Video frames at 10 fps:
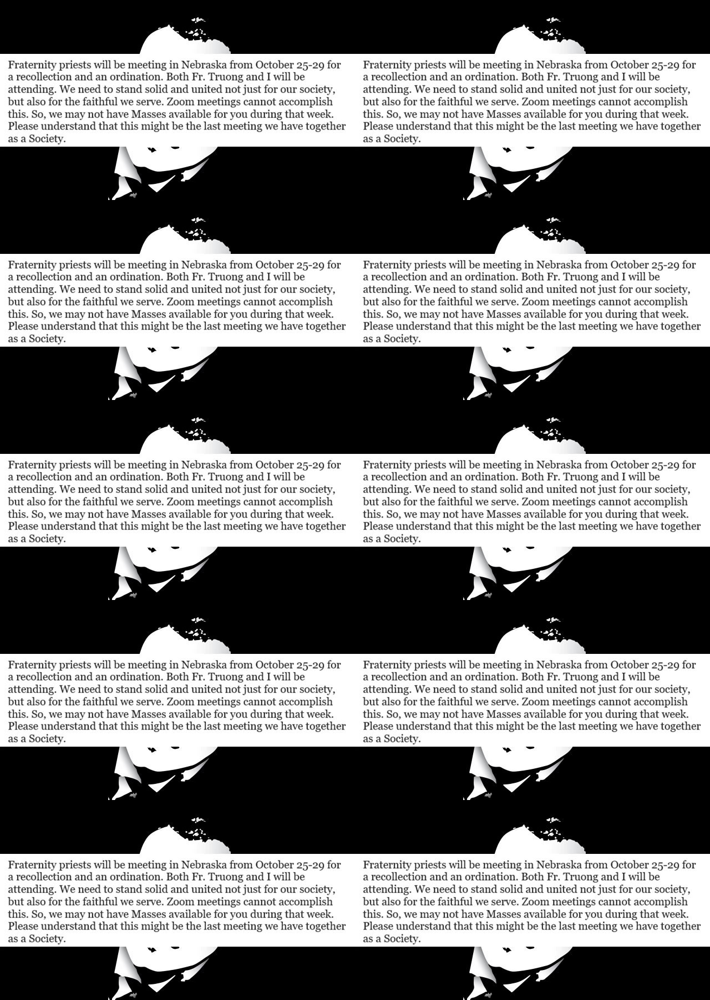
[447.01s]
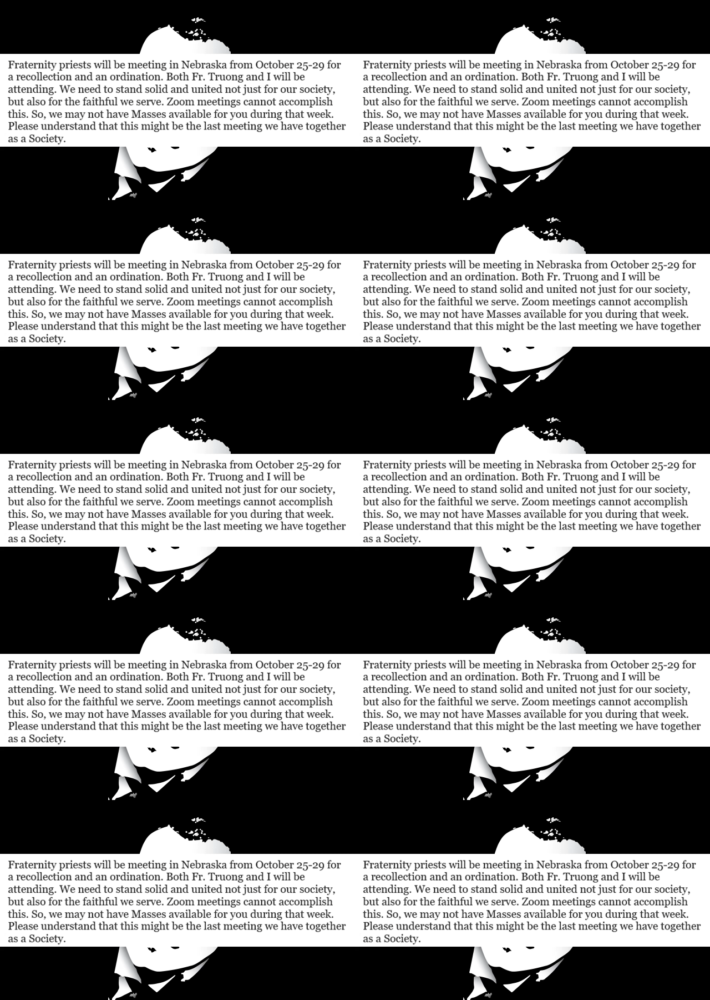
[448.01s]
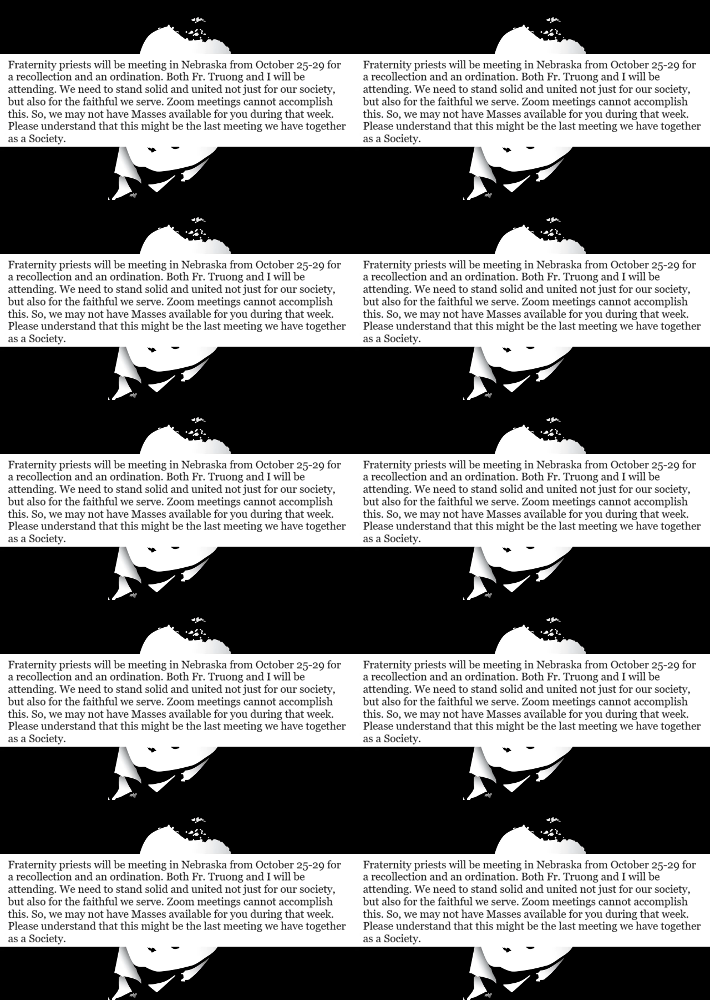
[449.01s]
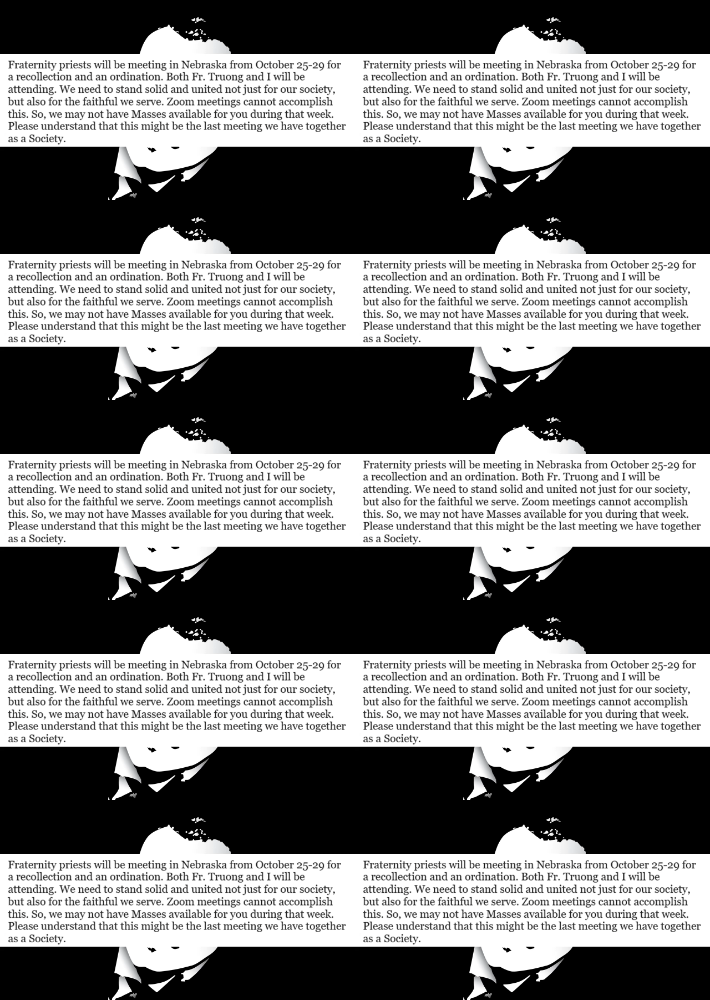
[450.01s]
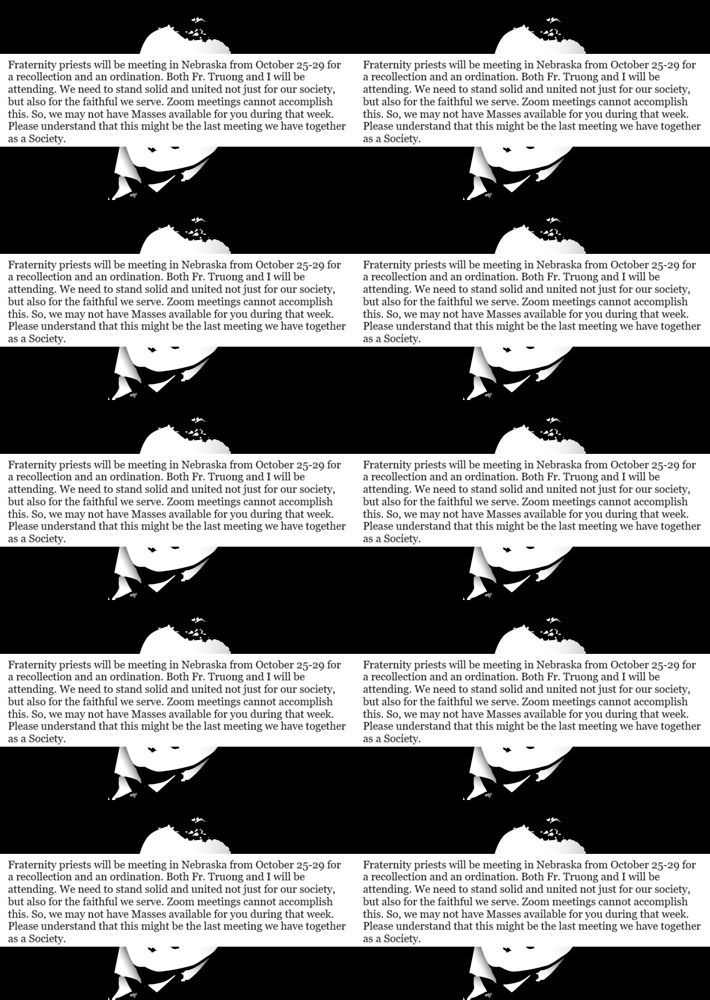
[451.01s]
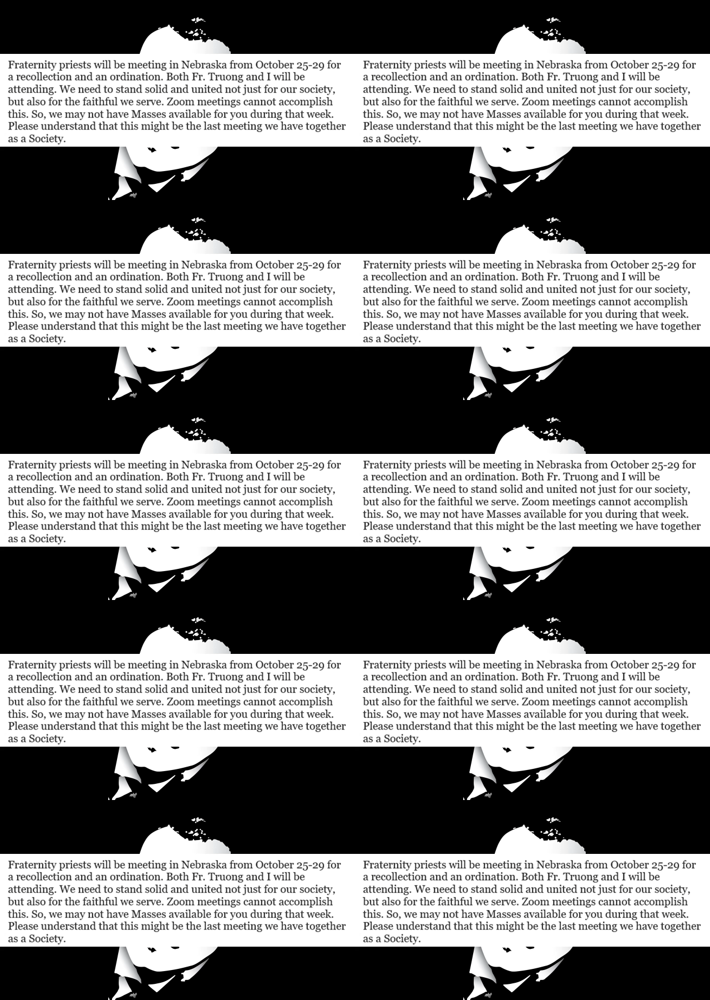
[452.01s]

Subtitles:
[unreadable: no face in view]